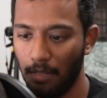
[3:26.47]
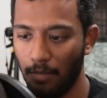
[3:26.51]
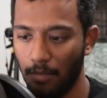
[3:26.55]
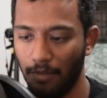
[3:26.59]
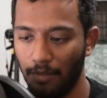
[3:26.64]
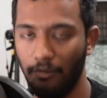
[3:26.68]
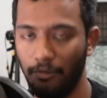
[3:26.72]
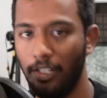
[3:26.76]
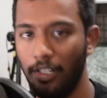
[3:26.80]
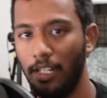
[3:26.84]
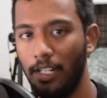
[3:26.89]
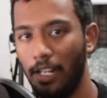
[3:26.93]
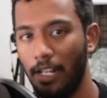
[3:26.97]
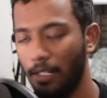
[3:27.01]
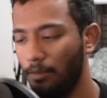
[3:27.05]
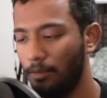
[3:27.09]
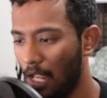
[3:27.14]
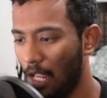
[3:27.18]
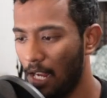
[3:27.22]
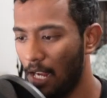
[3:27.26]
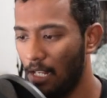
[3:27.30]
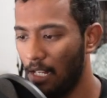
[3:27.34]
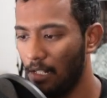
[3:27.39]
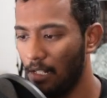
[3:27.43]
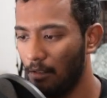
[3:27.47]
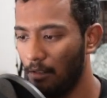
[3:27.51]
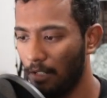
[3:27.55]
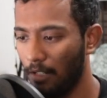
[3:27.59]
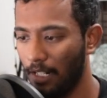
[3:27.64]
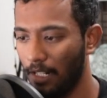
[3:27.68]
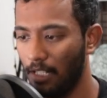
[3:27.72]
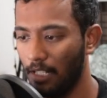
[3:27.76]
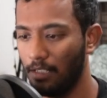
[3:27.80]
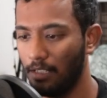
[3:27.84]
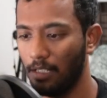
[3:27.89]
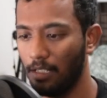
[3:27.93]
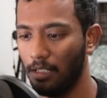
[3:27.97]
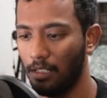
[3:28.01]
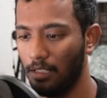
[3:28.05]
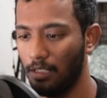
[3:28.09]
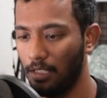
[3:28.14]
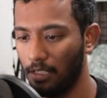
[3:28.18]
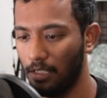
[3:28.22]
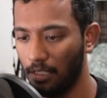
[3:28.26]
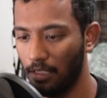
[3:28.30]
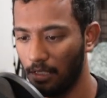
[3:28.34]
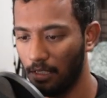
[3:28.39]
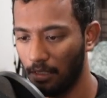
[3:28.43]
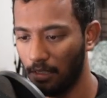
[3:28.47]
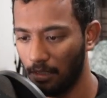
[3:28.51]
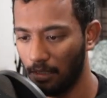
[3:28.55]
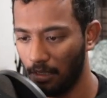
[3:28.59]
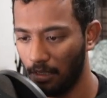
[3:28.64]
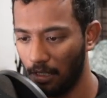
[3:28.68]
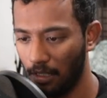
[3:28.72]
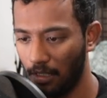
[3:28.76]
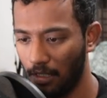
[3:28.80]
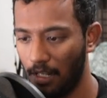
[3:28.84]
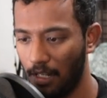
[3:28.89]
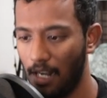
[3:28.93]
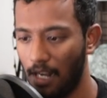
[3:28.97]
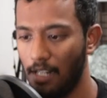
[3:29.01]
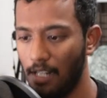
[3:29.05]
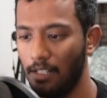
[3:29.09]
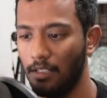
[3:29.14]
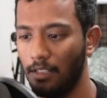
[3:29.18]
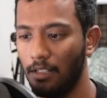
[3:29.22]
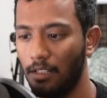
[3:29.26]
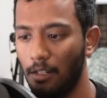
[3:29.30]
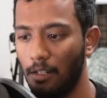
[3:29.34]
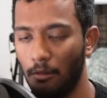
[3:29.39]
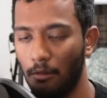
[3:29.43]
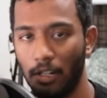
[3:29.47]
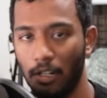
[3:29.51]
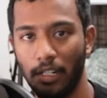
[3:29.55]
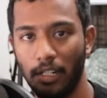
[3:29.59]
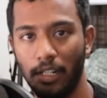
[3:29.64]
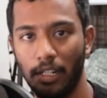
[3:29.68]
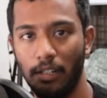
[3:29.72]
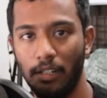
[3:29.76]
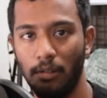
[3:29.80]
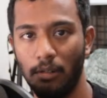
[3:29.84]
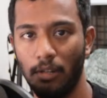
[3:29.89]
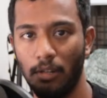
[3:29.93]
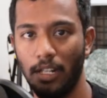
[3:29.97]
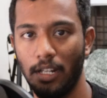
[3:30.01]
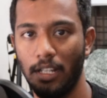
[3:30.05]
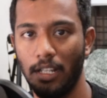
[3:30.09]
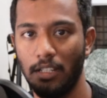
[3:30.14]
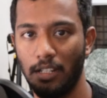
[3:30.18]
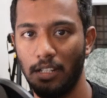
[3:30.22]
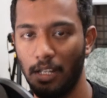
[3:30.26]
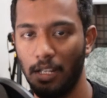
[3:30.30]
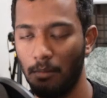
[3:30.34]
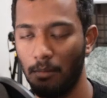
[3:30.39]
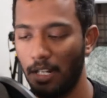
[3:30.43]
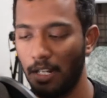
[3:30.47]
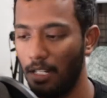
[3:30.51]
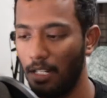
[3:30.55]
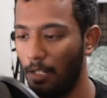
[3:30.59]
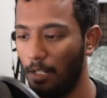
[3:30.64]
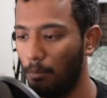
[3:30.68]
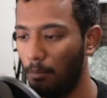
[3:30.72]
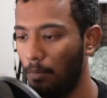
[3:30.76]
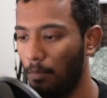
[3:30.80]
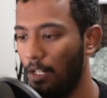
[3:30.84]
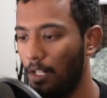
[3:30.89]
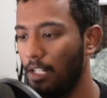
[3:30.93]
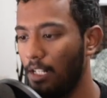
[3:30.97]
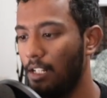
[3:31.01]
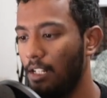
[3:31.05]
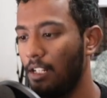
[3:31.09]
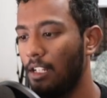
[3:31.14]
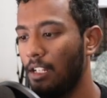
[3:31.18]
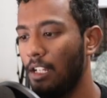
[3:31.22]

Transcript: every day, and it will get the grants converted to an HTML template,